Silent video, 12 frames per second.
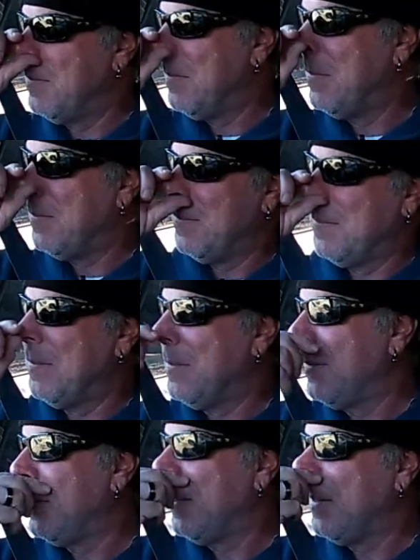
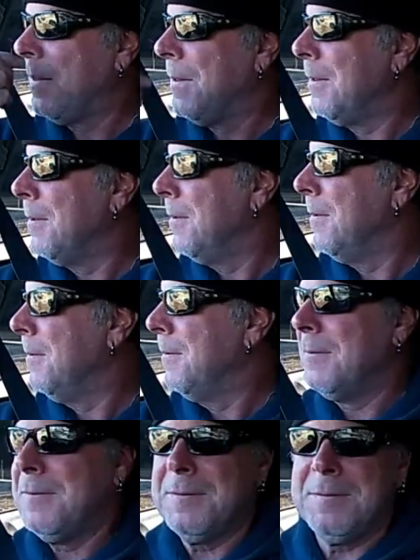
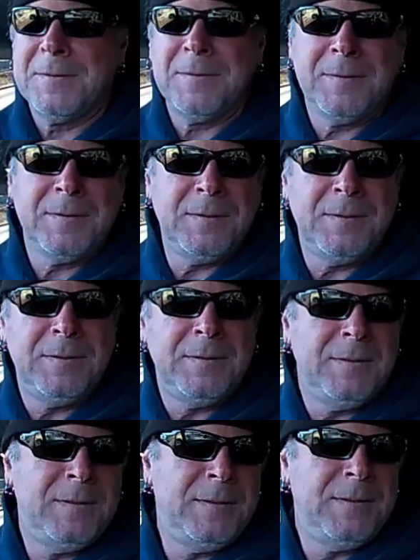
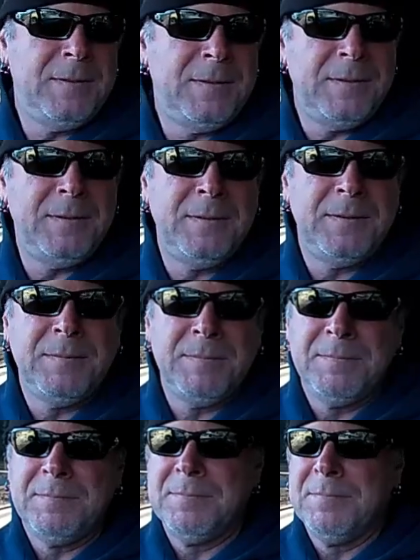
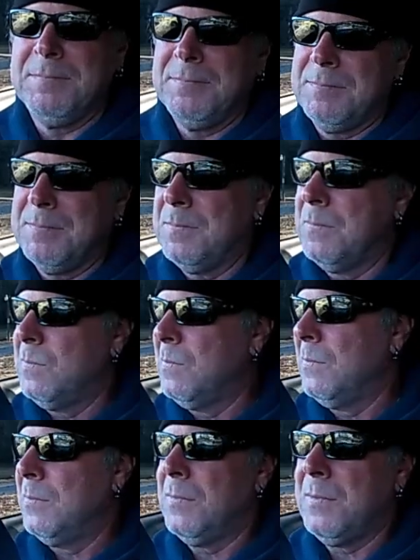No words are spoken by the person on screen.